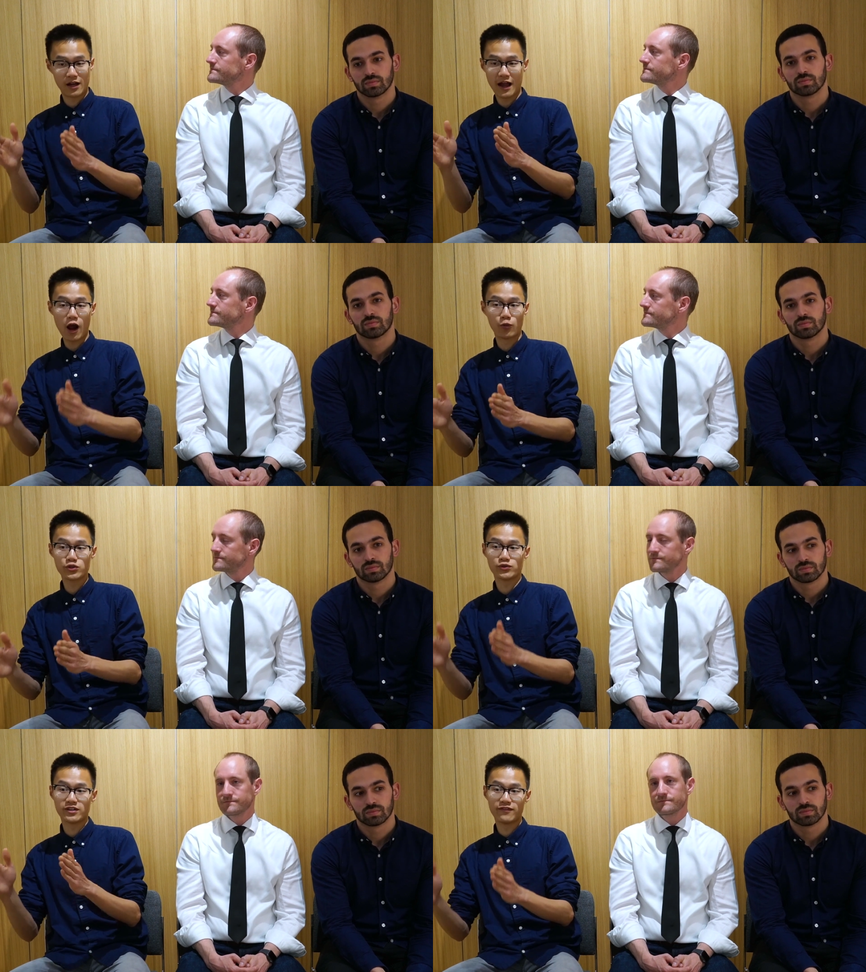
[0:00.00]
Speaker 1: uh,
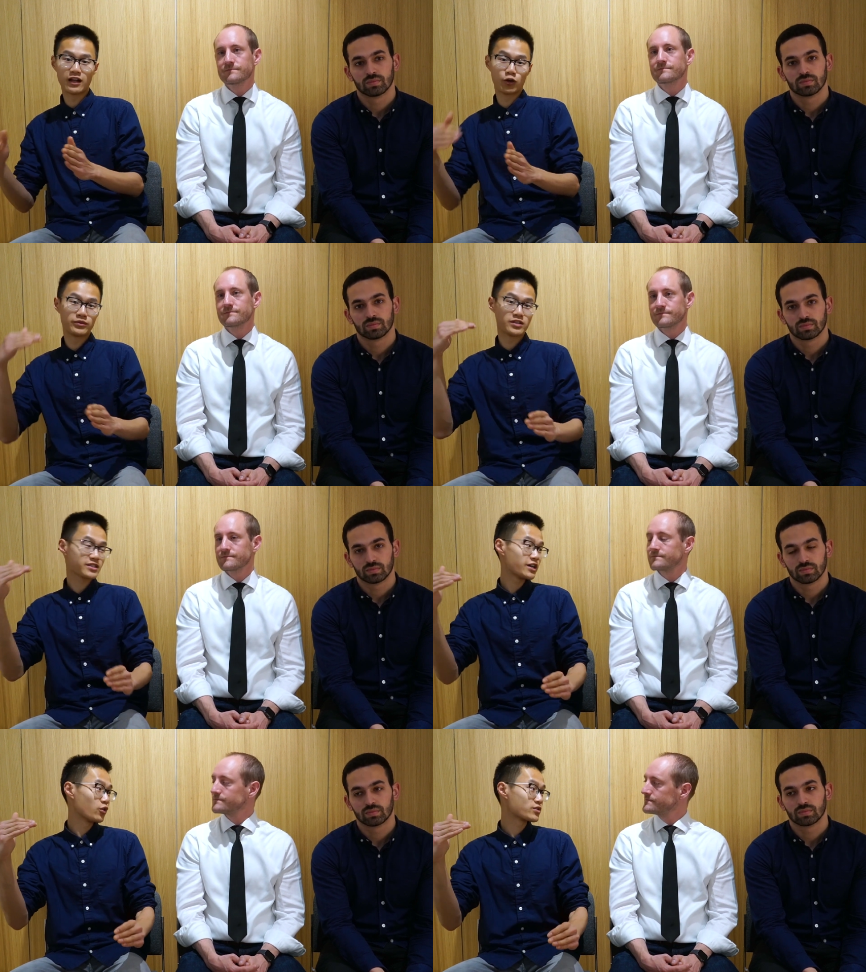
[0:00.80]
helps you develop the
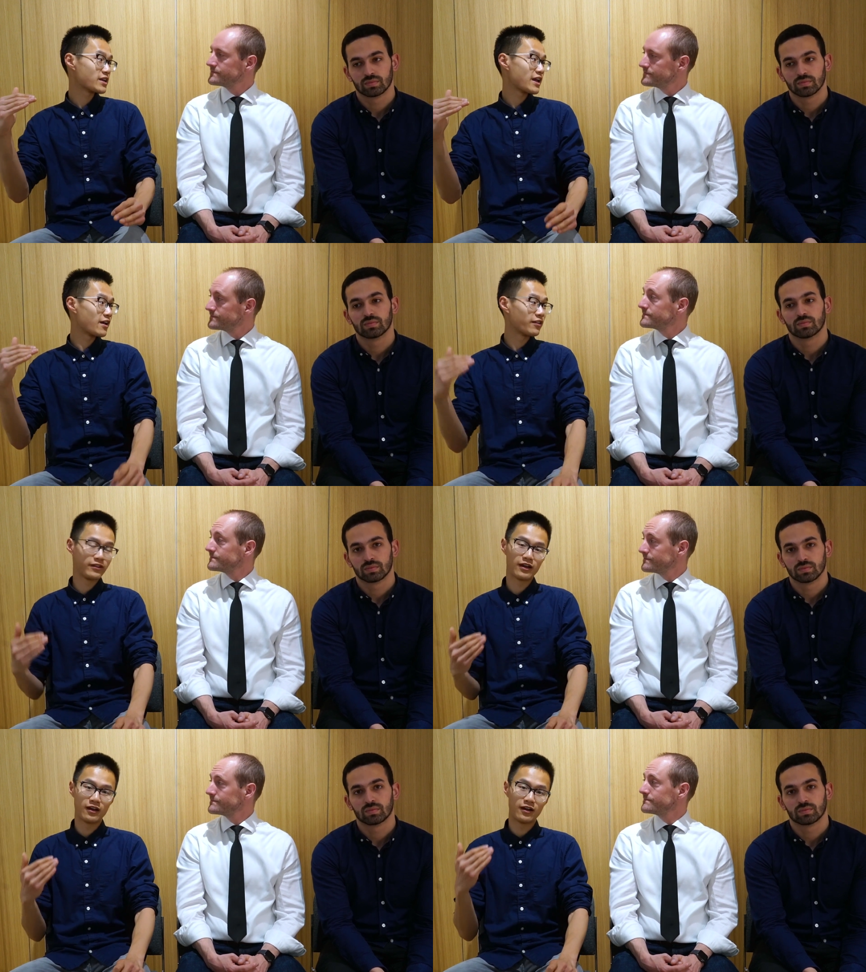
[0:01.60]
skills
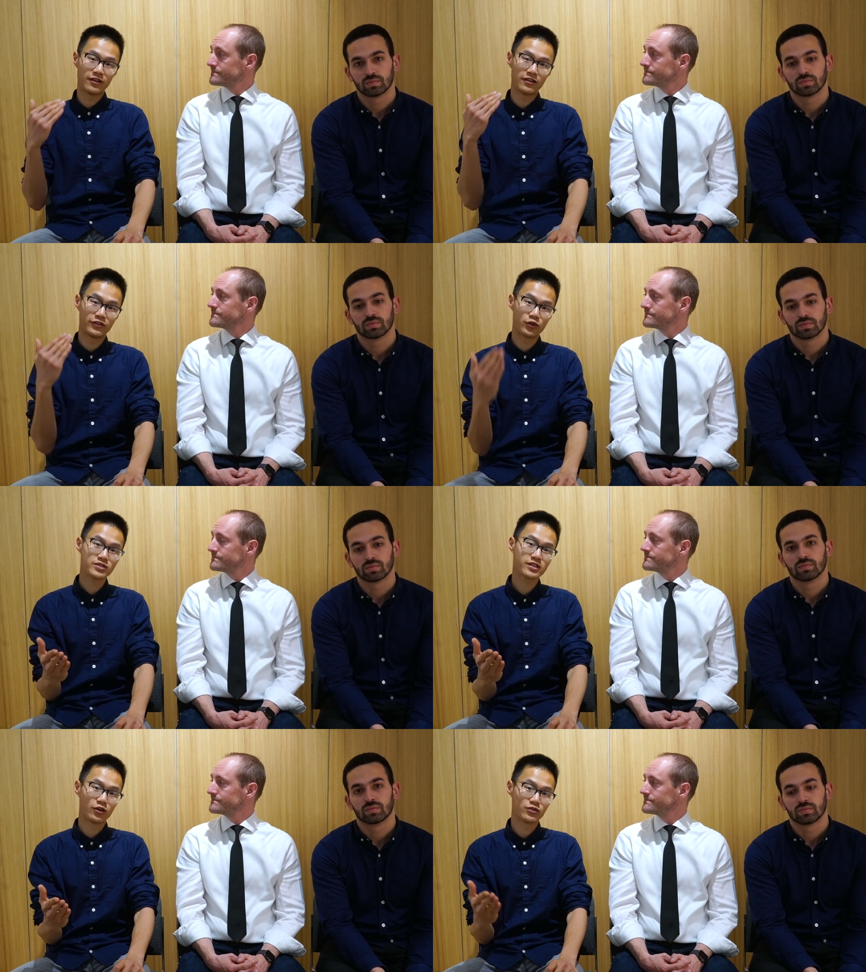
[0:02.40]
and uh,
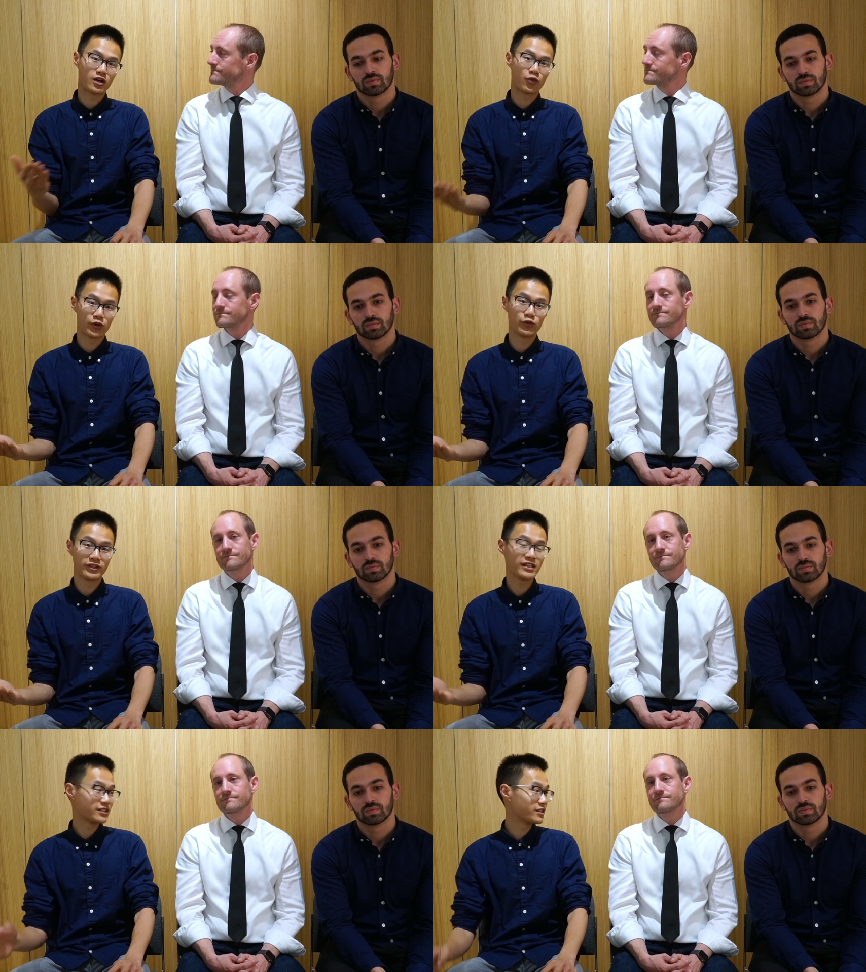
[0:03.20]
those skills are what
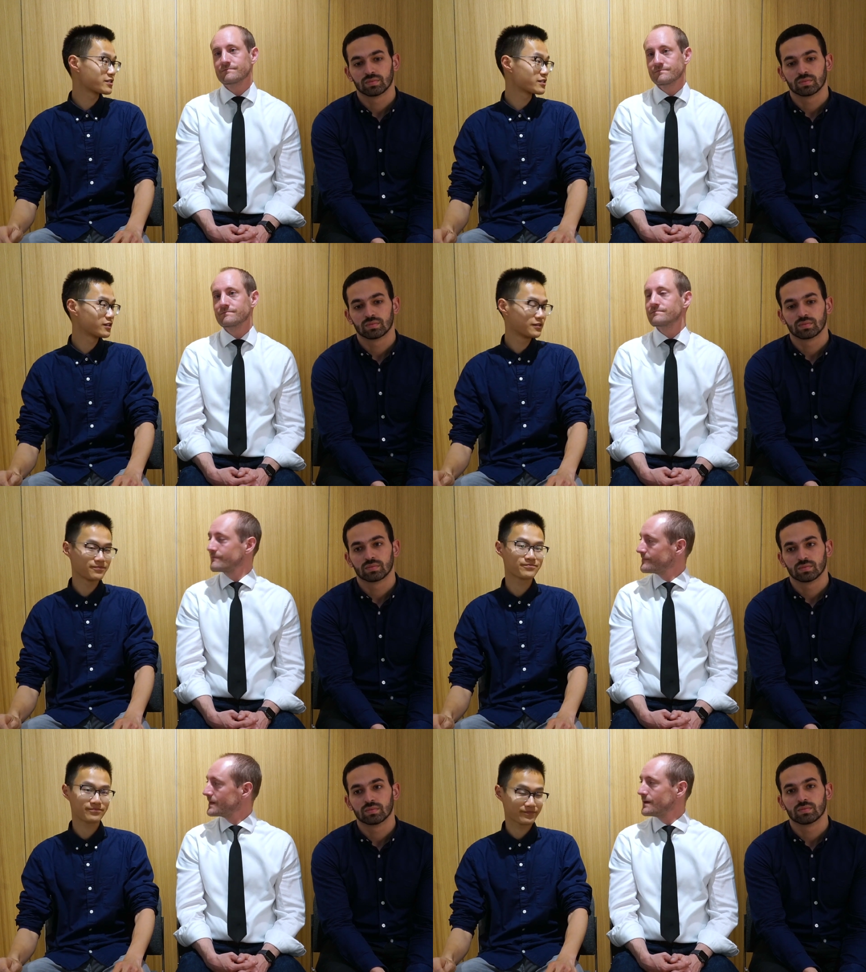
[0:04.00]
you need it
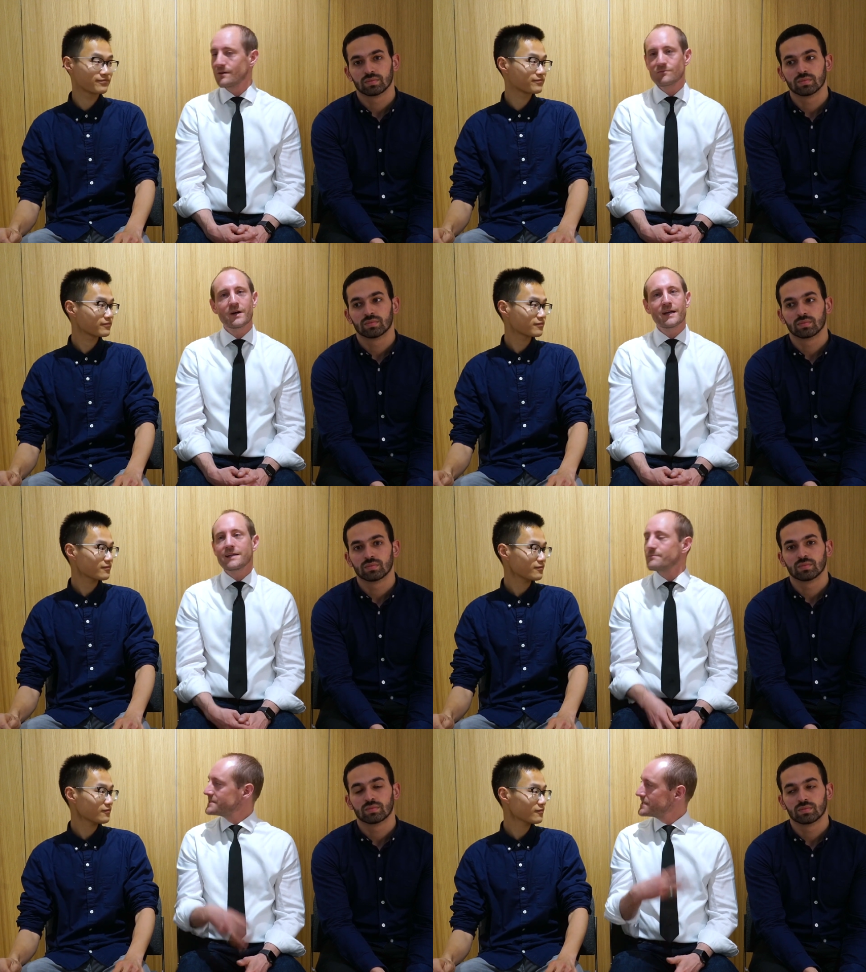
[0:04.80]
right
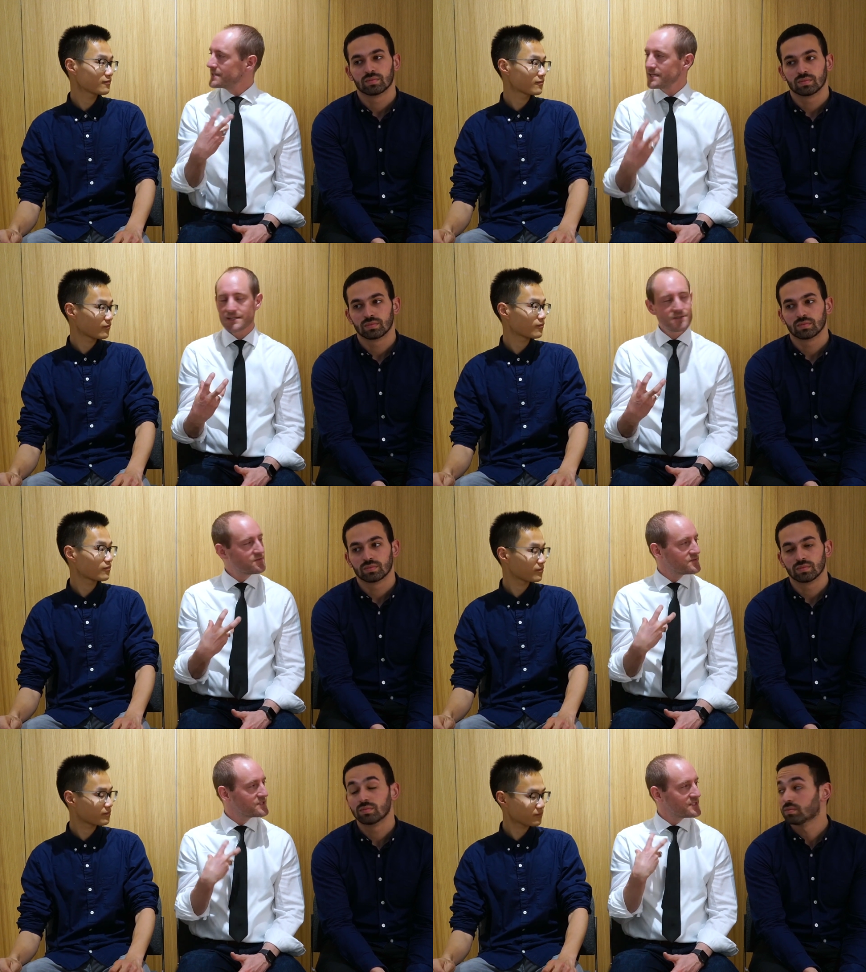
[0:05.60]
and in particular
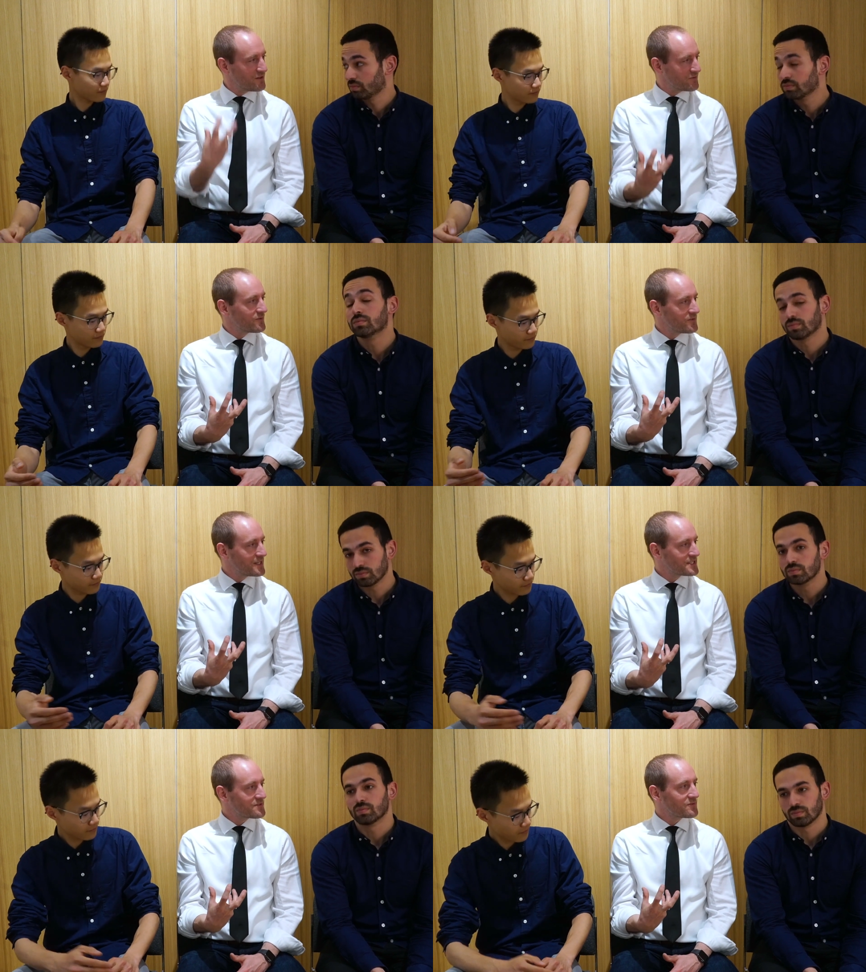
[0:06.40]
Speaker 2: some
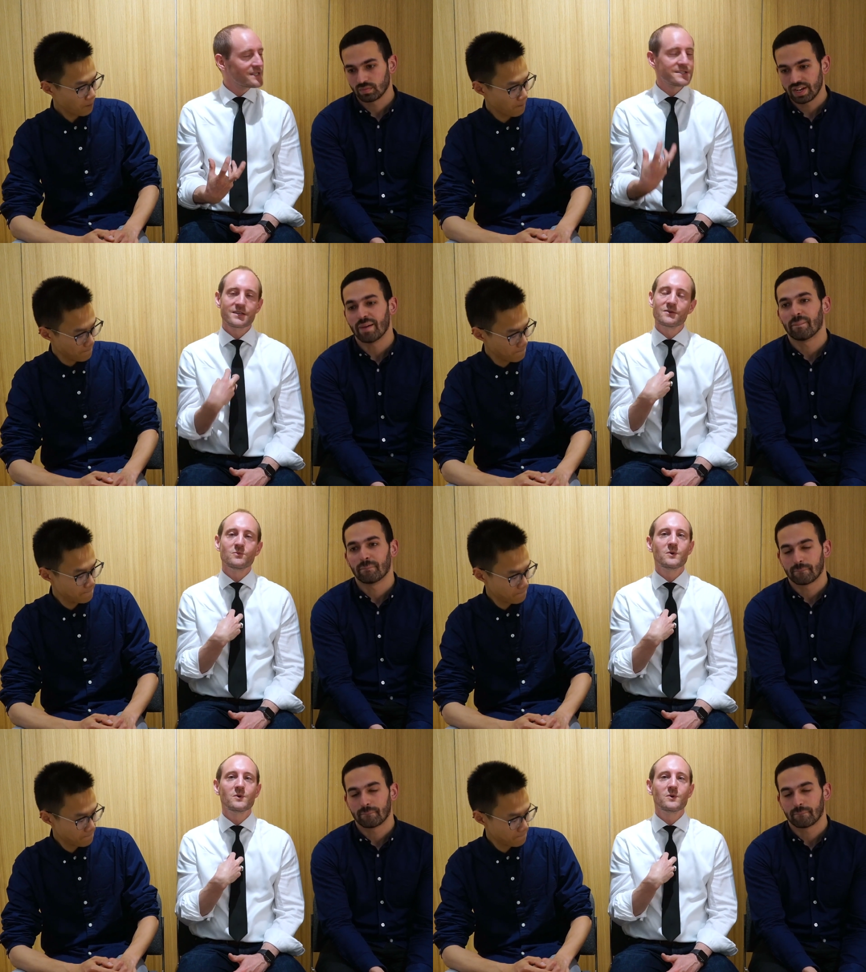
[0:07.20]
self-reflection right yeah. so